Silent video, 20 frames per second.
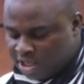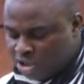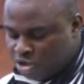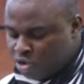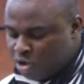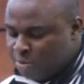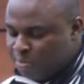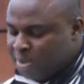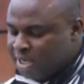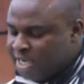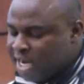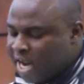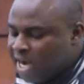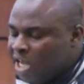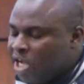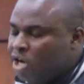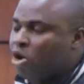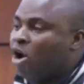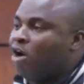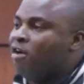to
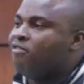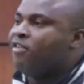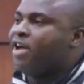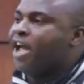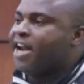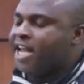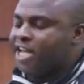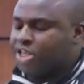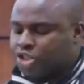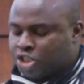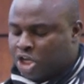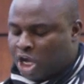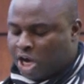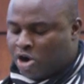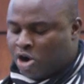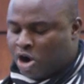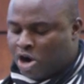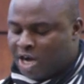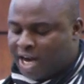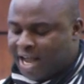immediately convene a
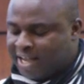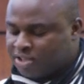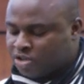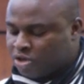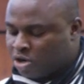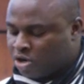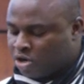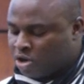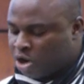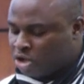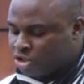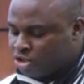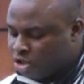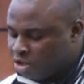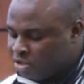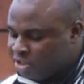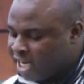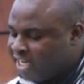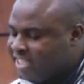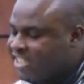stakeholders
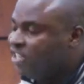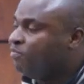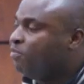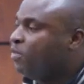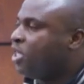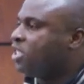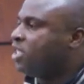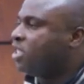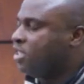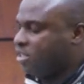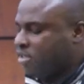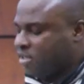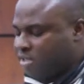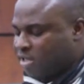consultative meeting